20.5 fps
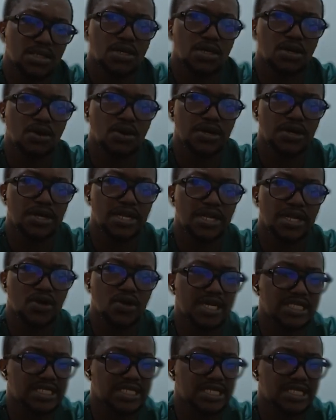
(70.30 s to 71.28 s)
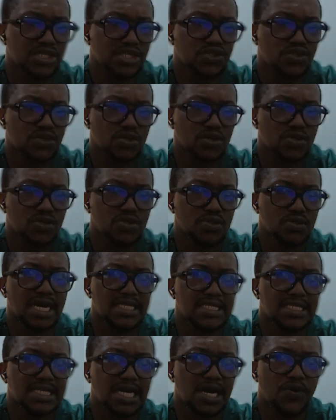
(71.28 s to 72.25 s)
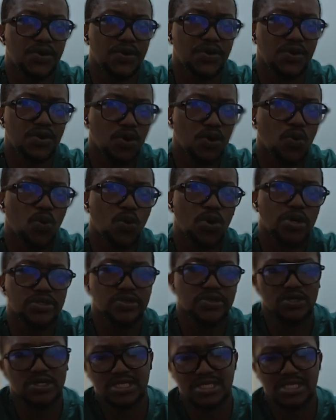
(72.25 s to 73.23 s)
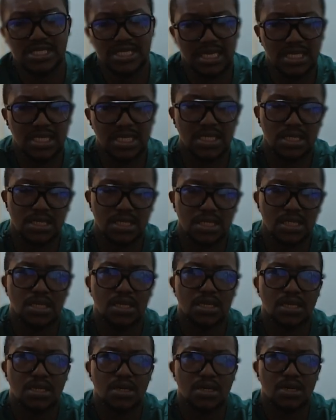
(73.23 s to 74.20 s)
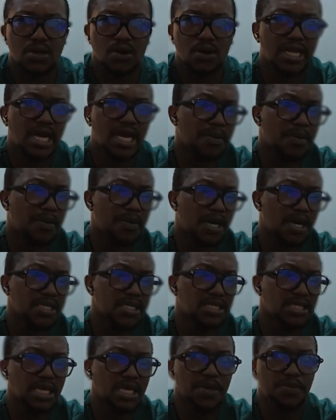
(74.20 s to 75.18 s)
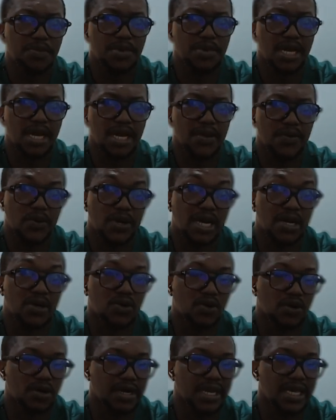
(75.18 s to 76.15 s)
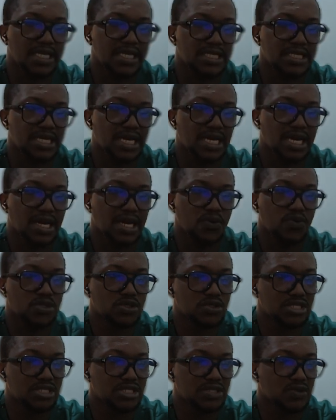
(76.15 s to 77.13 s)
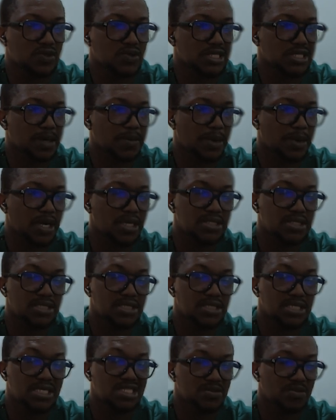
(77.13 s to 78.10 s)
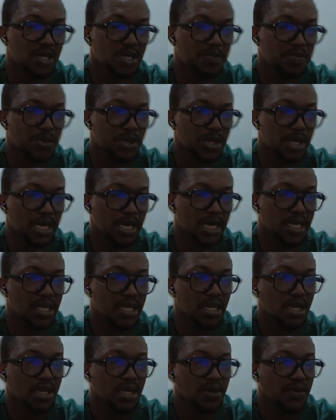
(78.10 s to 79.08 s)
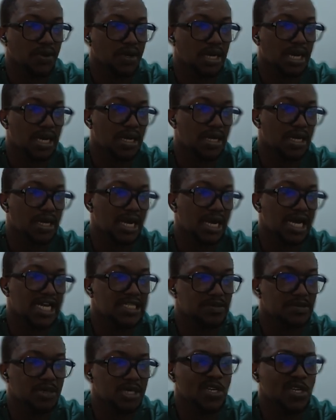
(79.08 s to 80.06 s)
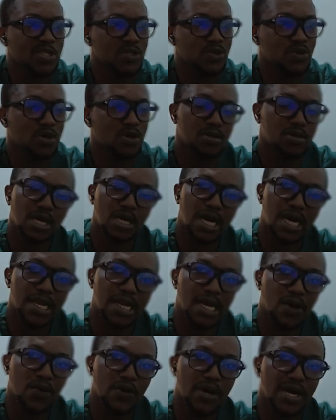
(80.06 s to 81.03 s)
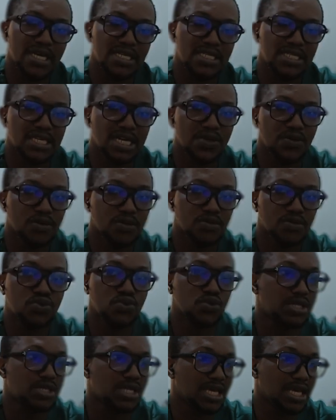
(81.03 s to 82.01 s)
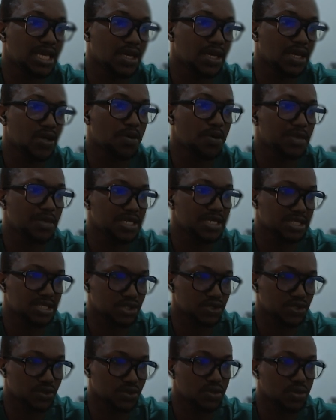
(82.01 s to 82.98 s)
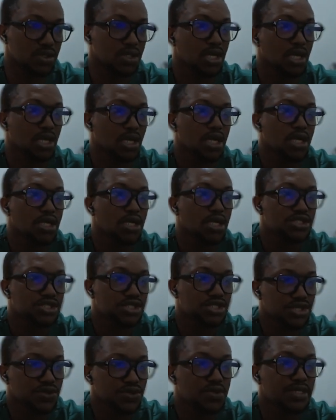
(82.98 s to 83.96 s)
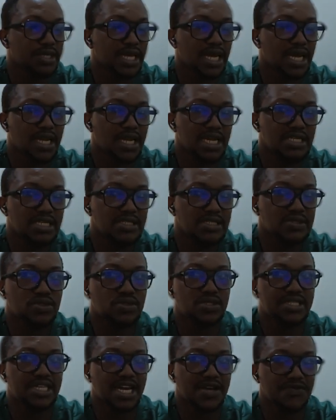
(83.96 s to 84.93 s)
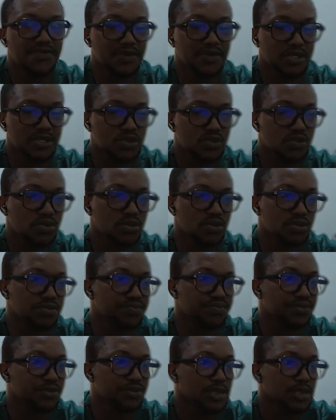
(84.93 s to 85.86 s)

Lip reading: in the comment section so that I will know what your take on about the API. We can connect and we discuss about the Stream API. You can ask me some and I will answer you through the comment section. See you. Now let's dive into